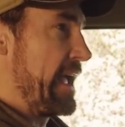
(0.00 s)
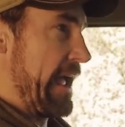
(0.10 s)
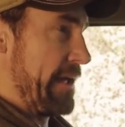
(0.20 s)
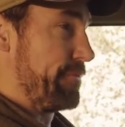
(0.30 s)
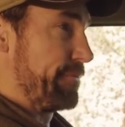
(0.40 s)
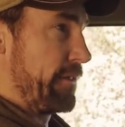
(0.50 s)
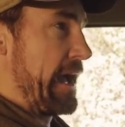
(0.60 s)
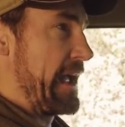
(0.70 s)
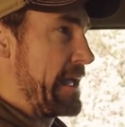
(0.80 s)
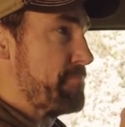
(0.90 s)
and
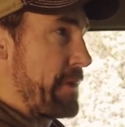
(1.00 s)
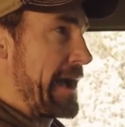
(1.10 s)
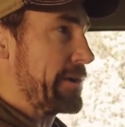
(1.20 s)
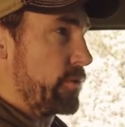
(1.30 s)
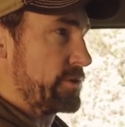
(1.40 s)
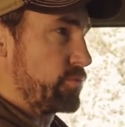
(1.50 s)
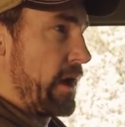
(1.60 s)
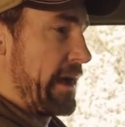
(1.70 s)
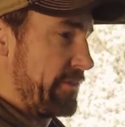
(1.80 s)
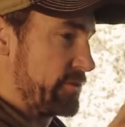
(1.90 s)
fly it backwards
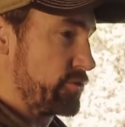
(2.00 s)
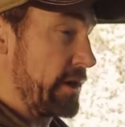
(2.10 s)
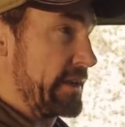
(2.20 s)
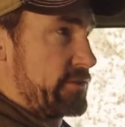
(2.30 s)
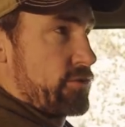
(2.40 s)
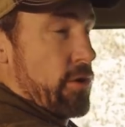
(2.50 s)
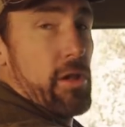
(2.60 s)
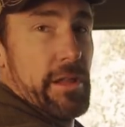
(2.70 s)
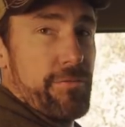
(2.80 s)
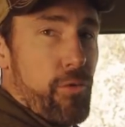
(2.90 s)
while the truck is
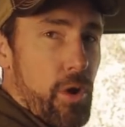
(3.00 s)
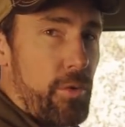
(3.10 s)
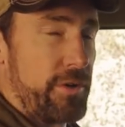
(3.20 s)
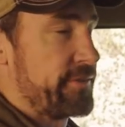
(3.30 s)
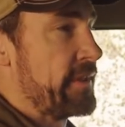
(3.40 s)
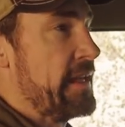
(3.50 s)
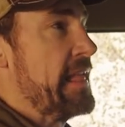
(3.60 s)
crawling forwards.